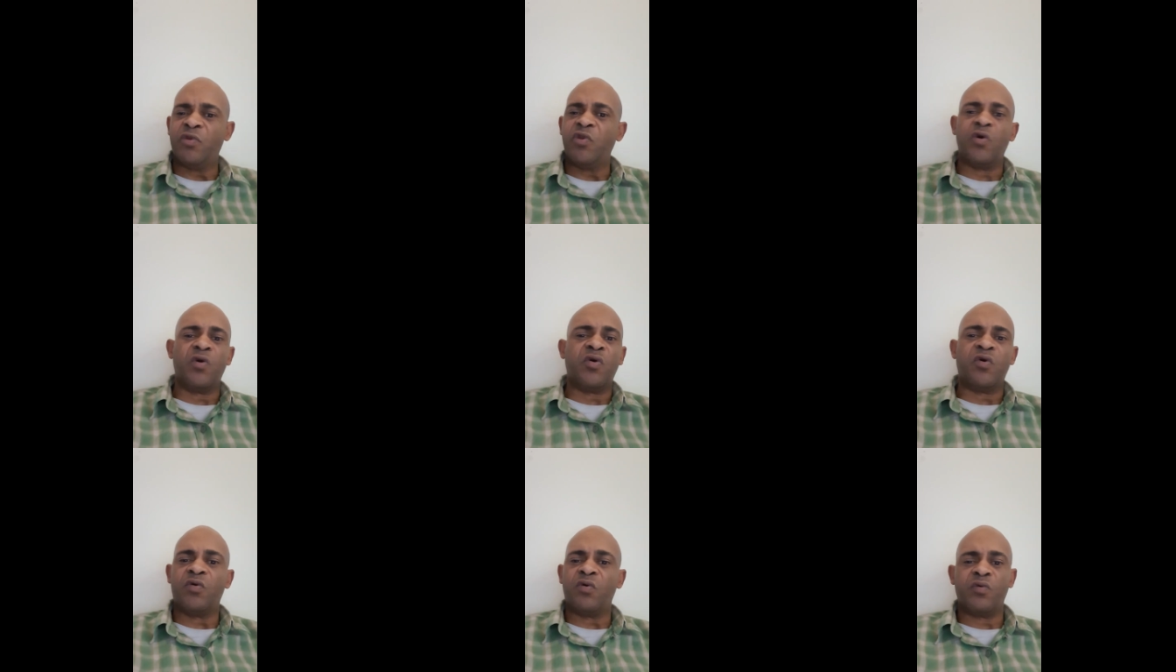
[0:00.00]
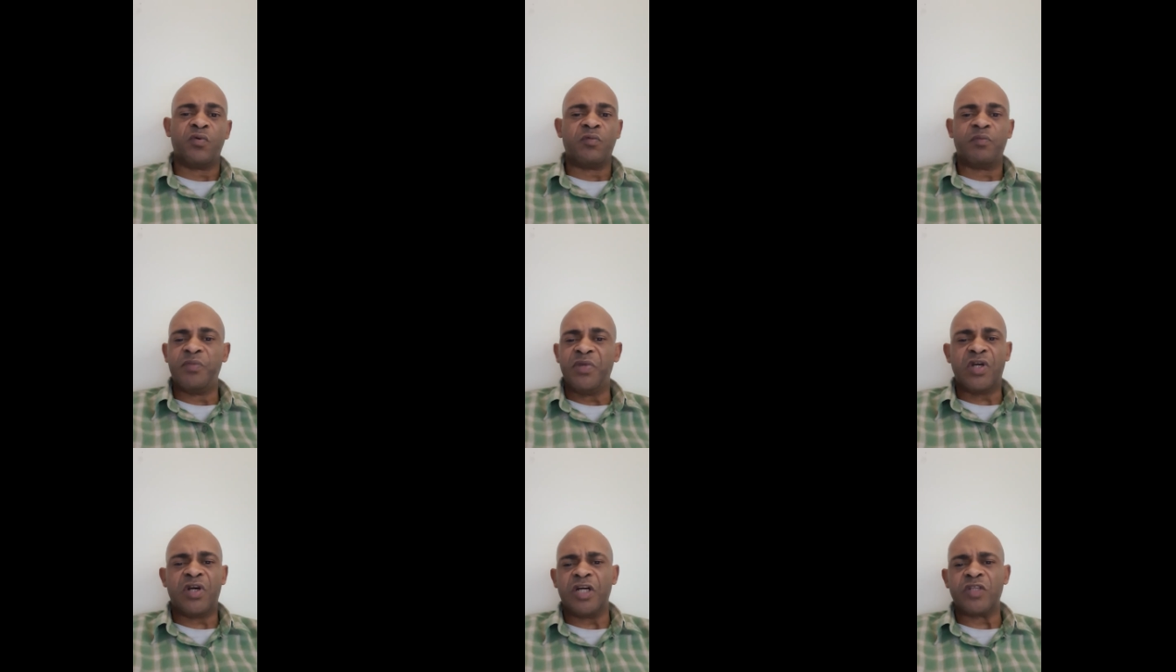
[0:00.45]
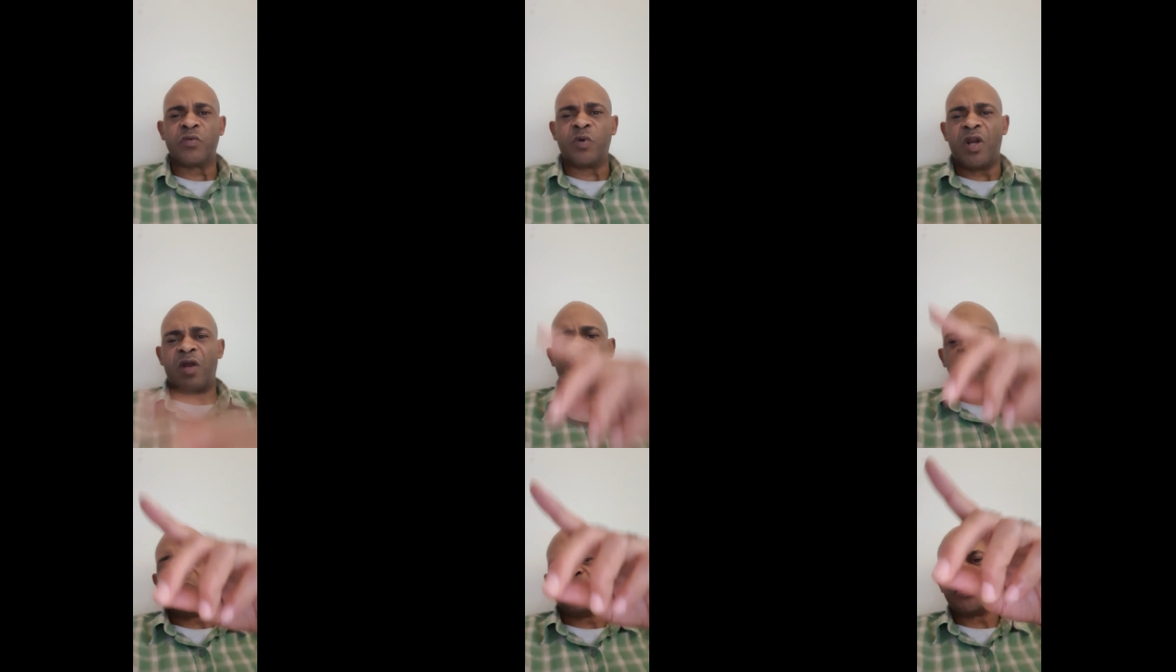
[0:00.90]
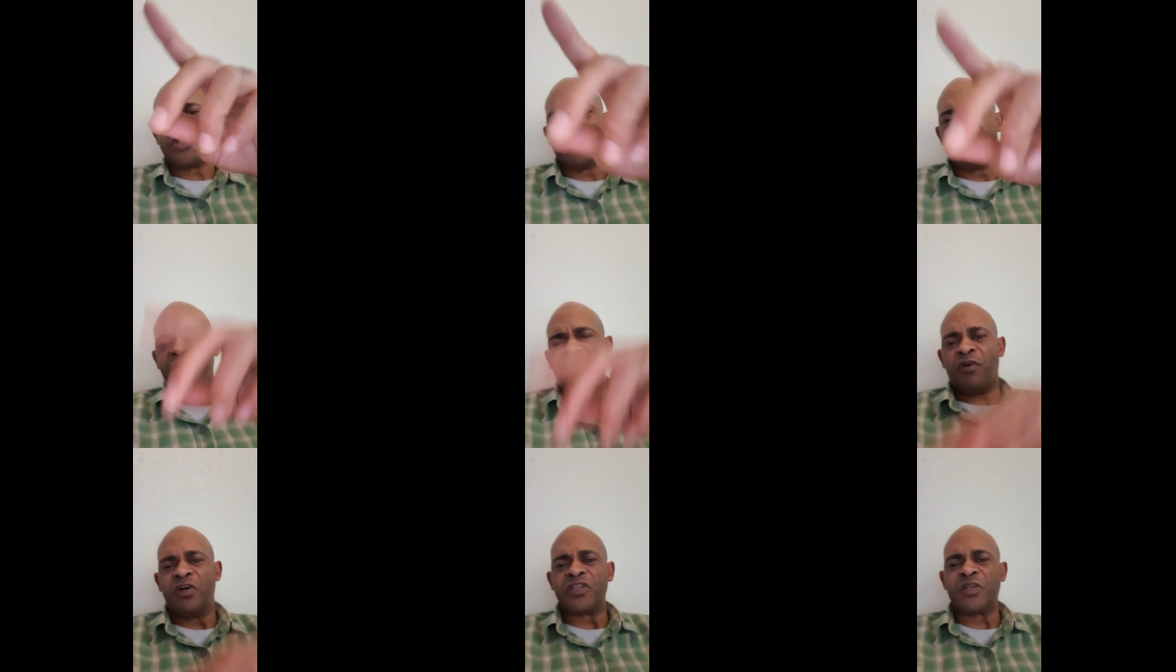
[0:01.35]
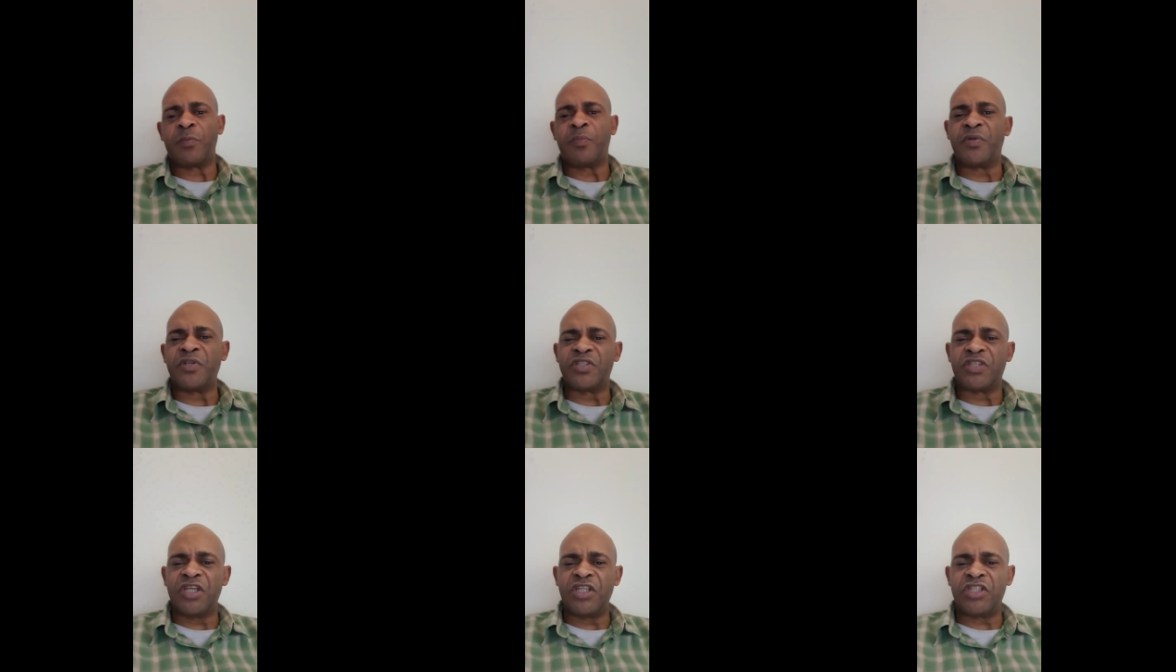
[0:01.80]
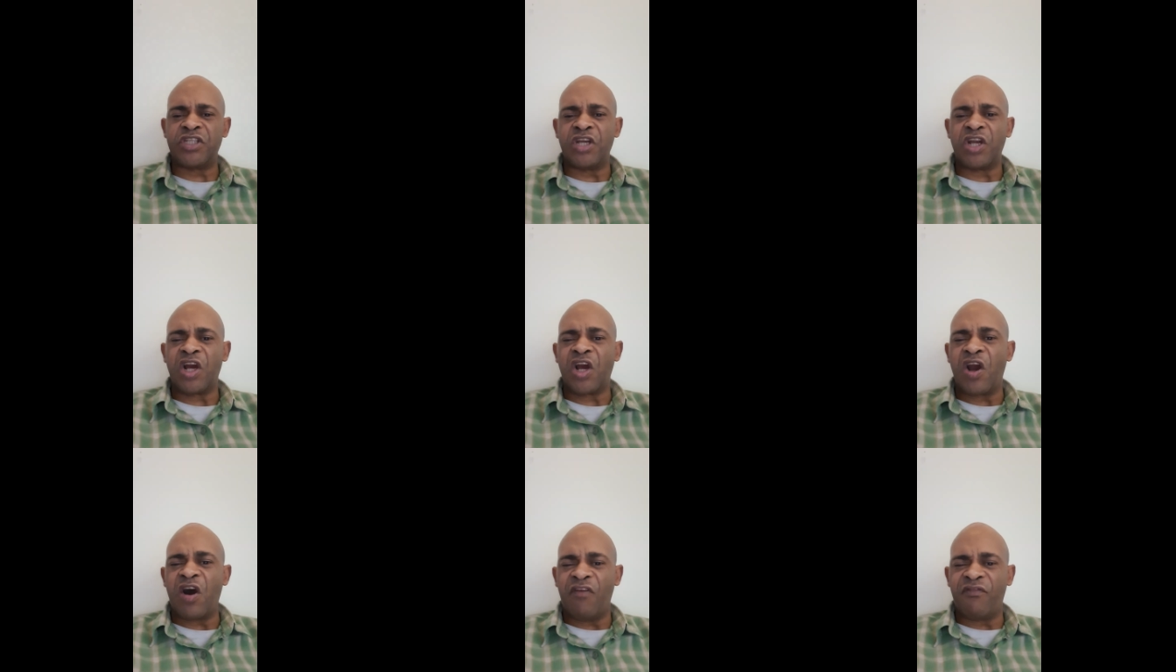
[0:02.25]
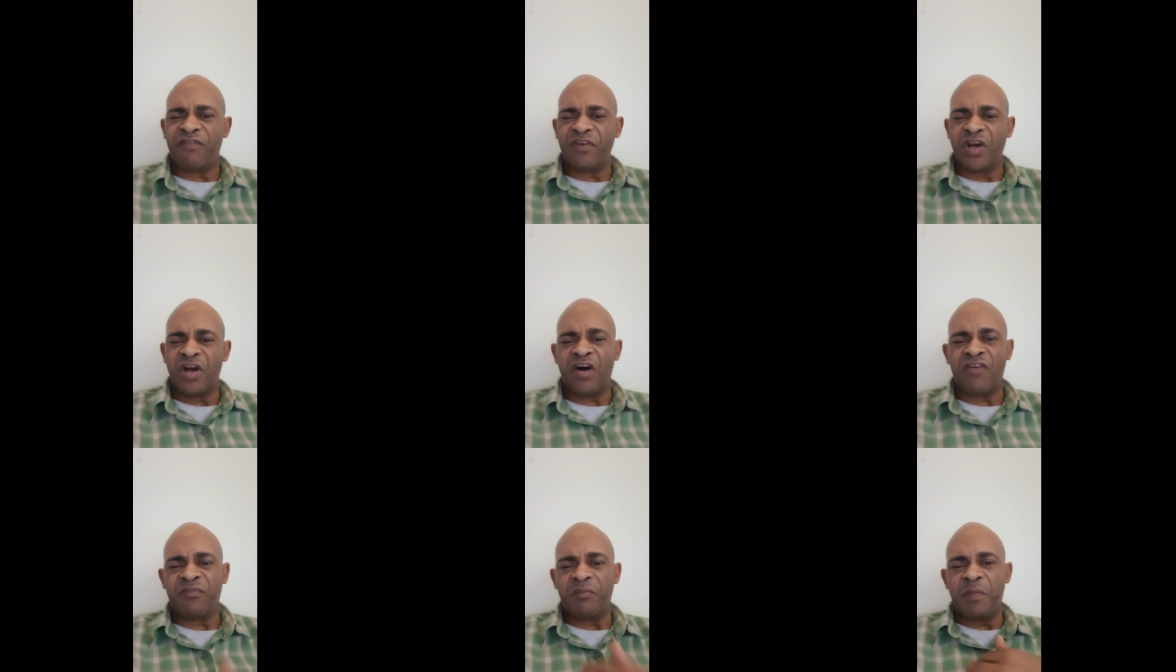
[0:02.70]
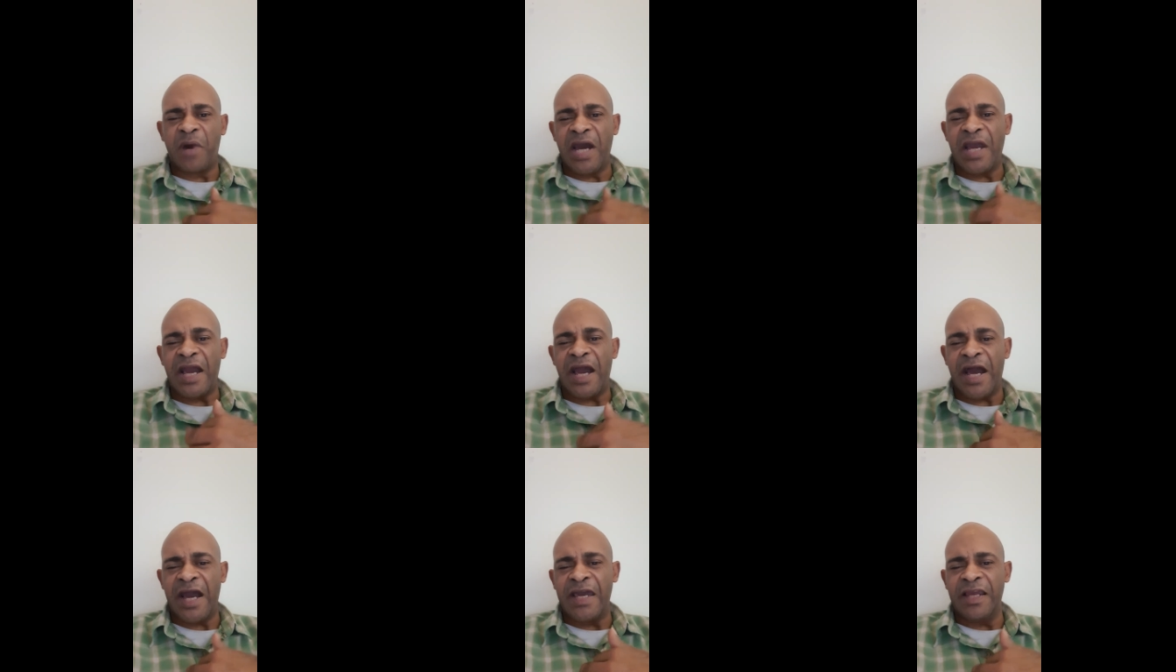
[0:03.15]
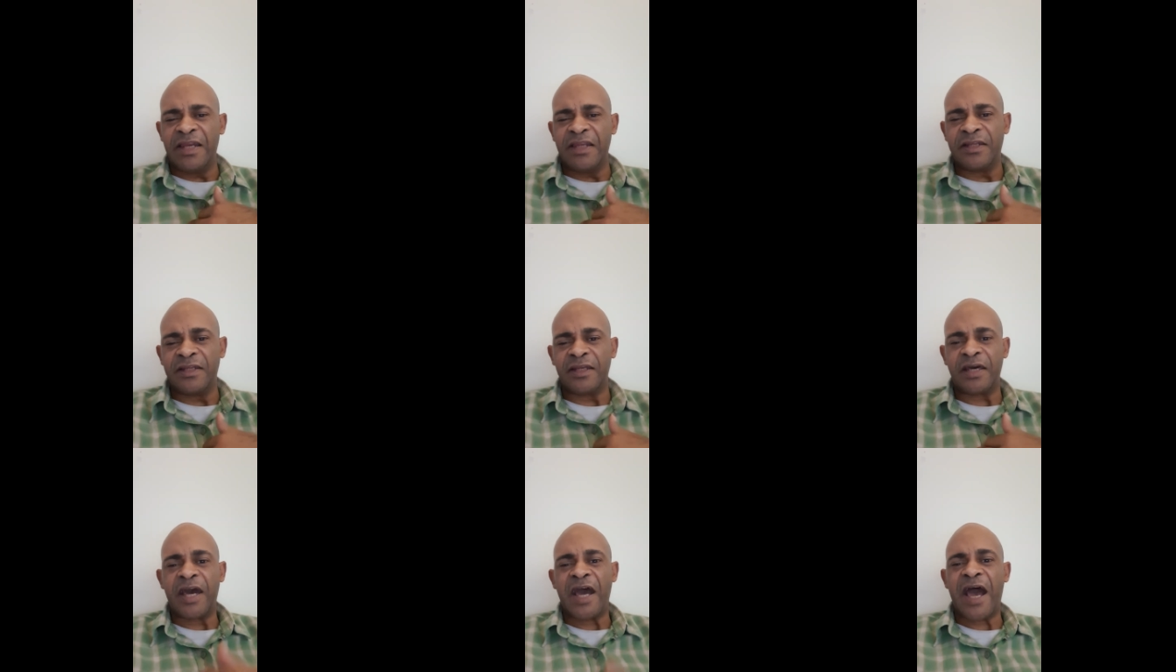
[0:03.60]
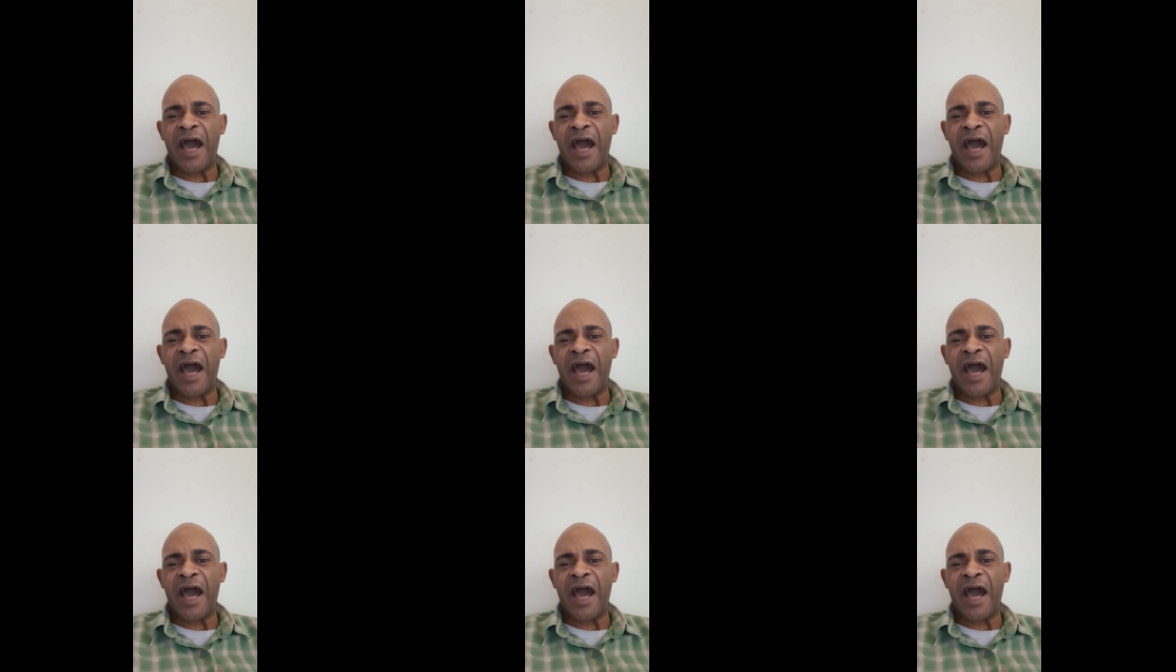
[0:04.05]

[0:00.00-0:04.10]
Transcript: No, because what I'm pushing for is a position, governor of my island.